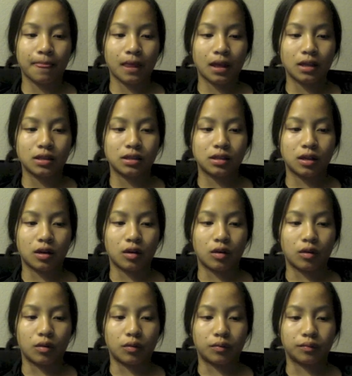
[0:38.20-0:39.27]

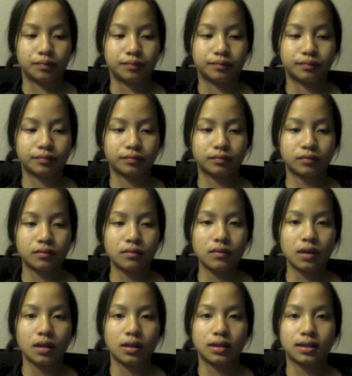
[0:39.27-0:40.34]
So
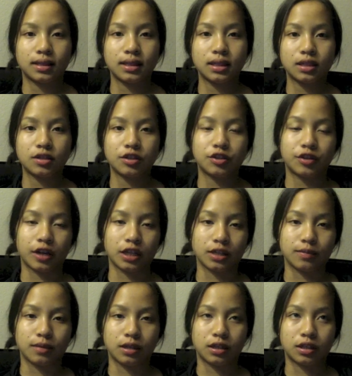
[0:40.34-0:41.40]
the 6
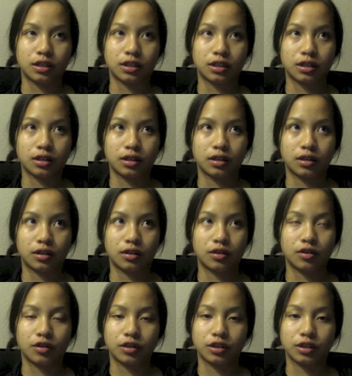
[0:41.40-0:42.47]
neurotransmitters
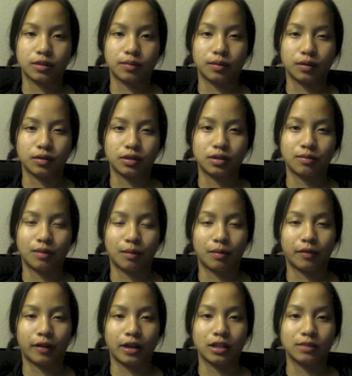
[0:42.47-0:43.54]
you're supposed to
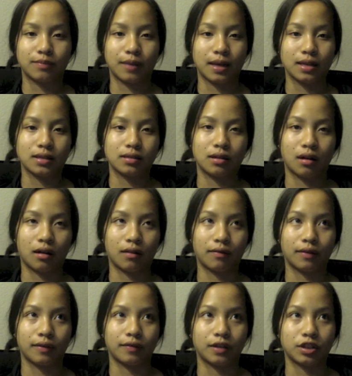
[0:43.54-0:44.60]
memorize based off of
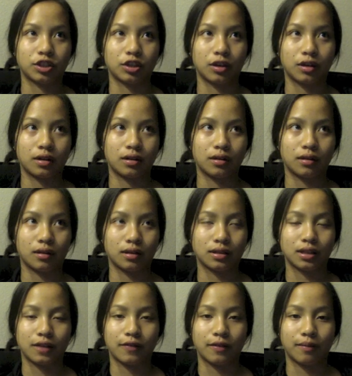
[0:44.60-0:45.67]
the chart in the
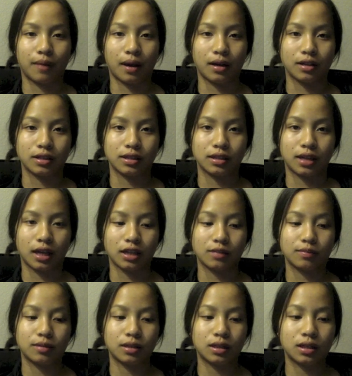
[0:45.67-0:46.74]
David Myers
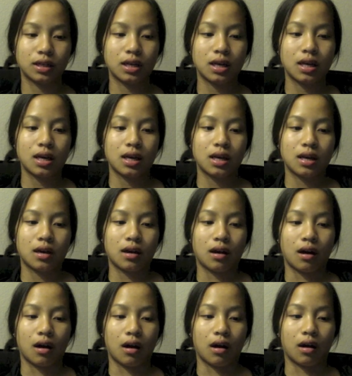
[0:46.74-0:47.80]
textbook
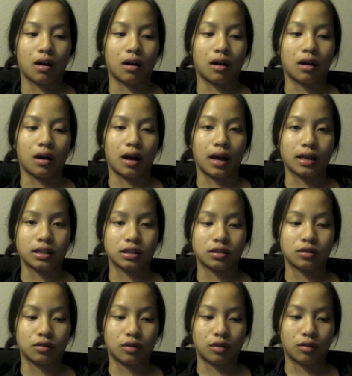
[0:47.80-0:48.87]
are
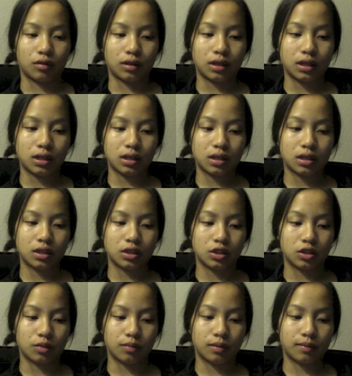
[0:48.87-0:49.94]
acetylcholine,
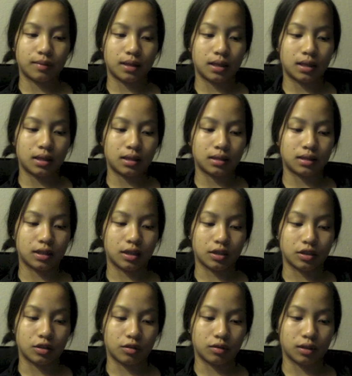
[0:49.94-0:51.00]
dopamine,
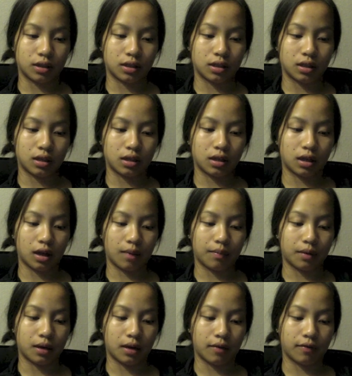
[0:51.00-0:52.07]
serotonin,
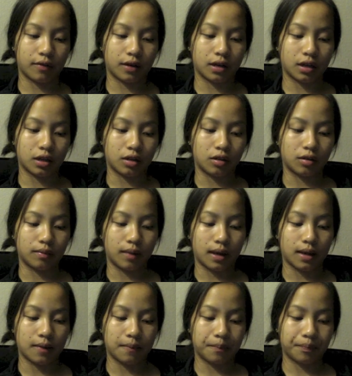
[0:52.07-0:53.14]
norepinephrine, glutamate,
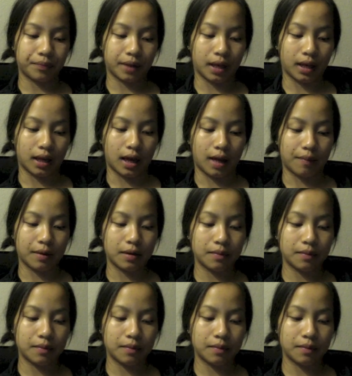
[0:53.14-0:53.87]
and GABA.